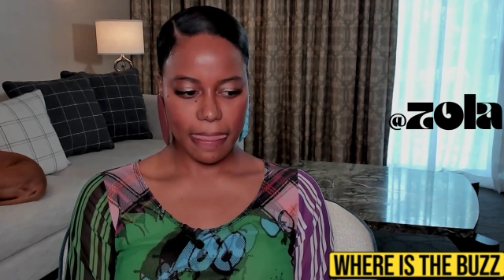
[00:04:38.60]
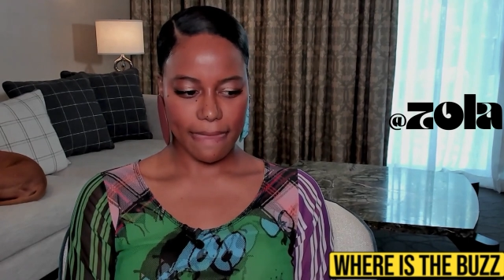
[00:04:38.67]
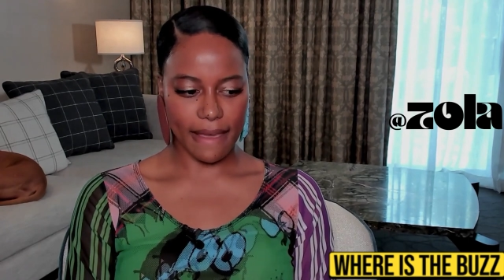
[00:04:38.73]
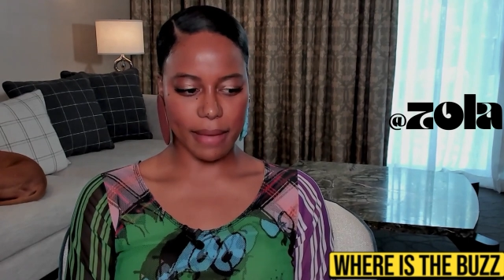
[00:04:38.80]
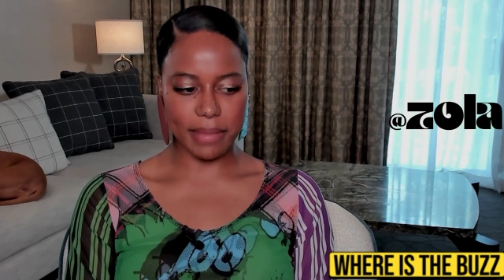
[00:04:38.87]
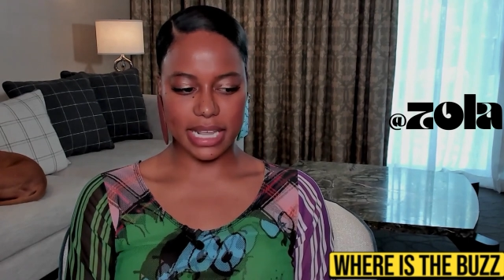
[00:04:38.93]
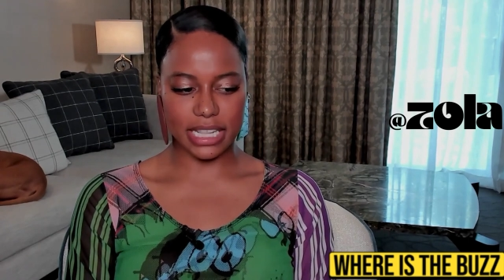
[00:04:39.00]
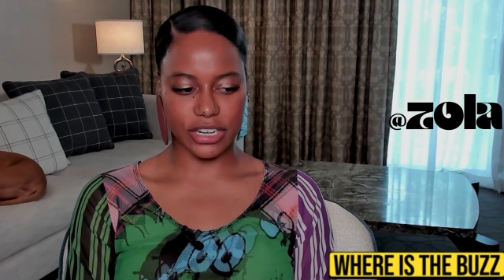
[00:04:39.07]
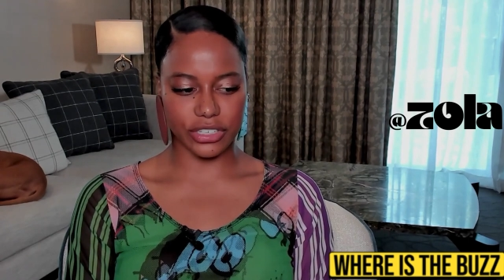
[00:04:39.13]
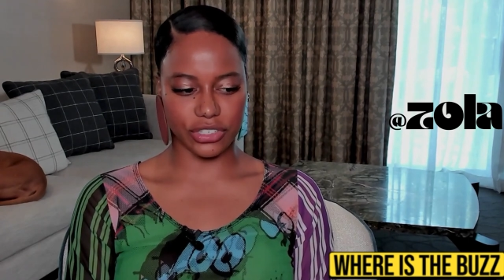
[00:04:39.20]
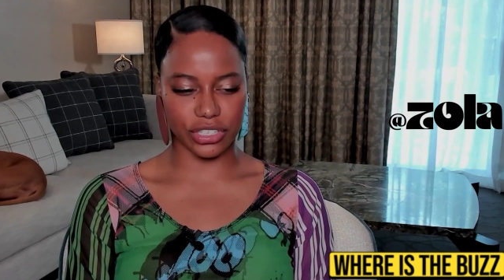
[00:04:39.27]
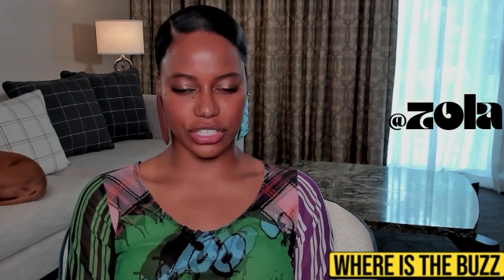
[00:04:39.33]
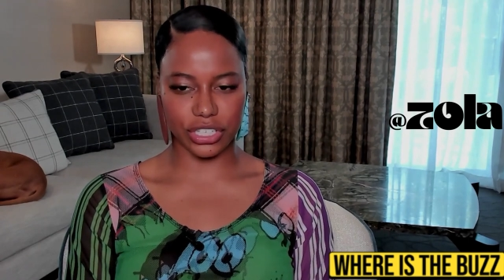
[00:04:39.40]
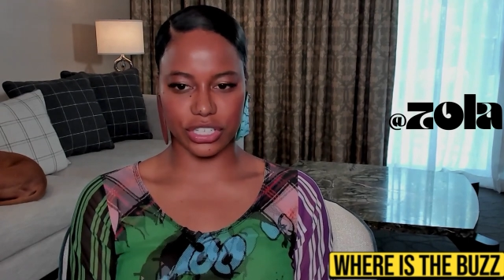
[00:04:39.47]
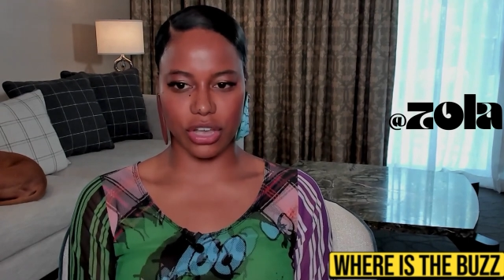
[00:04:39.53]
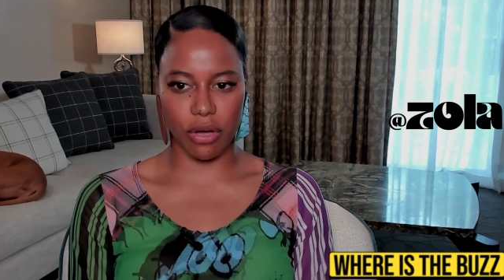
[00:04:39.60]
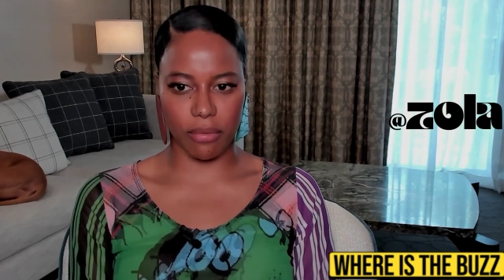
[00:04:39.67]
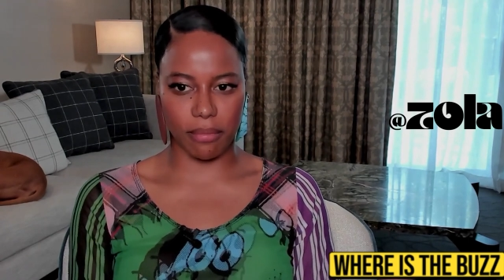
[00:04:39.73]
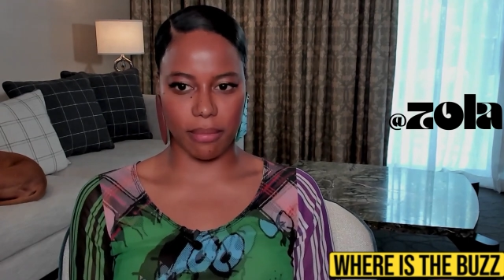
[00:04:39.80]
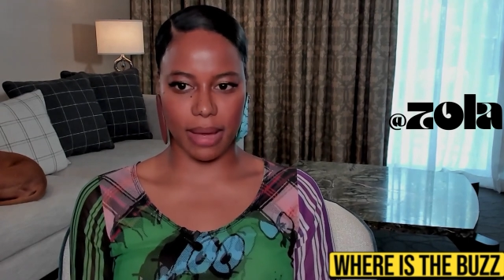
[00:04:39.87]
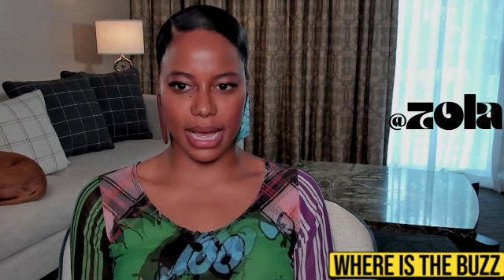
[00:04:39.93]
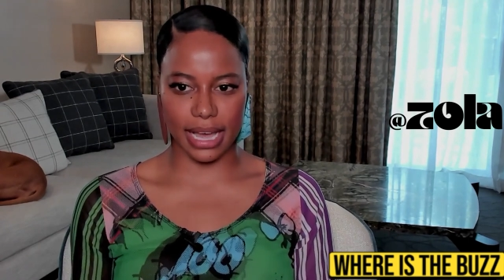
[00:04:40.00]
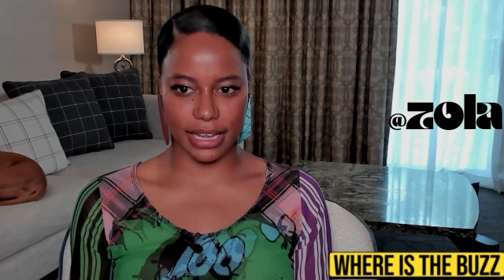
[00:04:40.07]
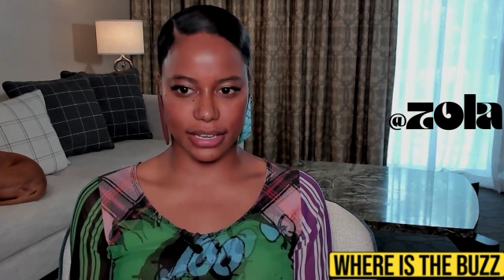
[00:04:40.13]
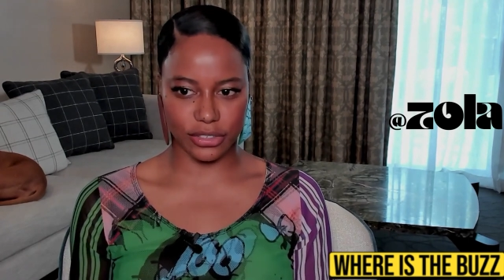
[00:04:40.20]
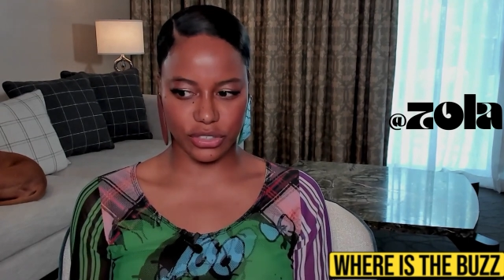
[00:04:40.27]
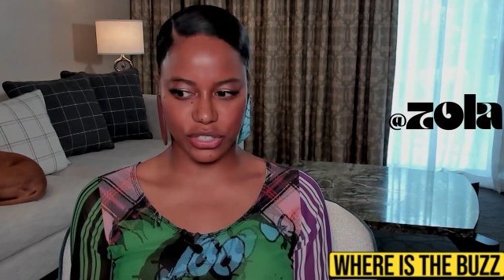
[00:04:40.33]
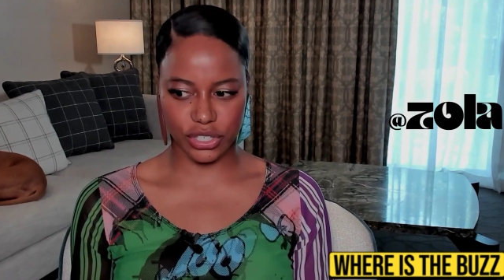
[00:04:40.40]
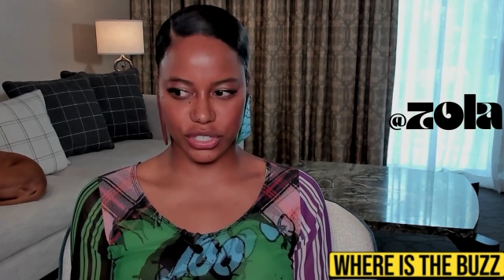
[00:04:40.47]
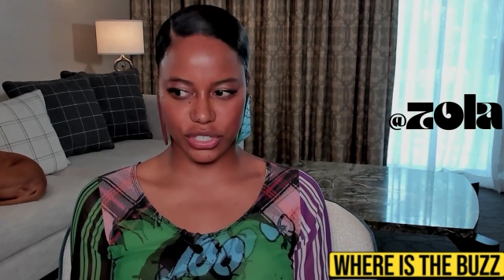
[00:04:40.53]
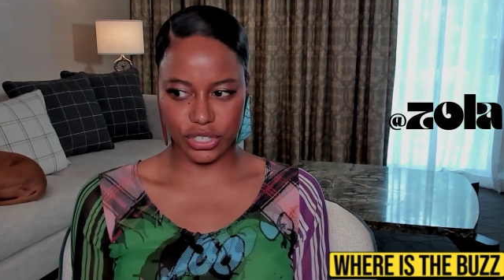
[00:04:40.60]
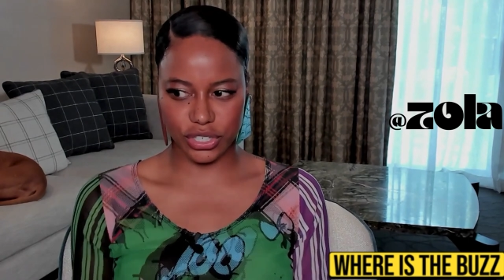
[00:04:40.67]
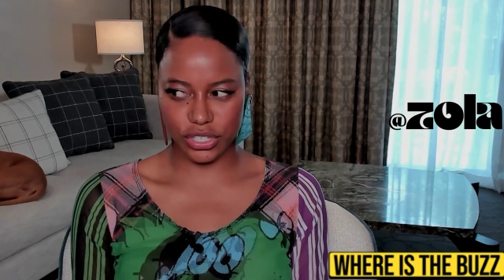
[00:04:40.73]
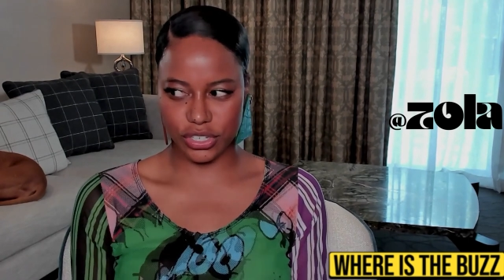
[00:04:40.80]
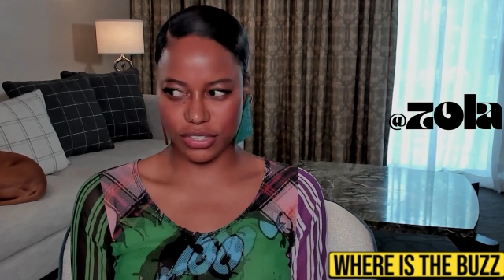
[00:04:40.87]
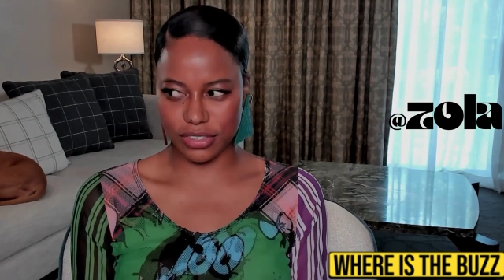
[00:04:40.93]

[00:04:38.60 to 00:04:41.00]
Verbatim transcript: I mean, there's just so much.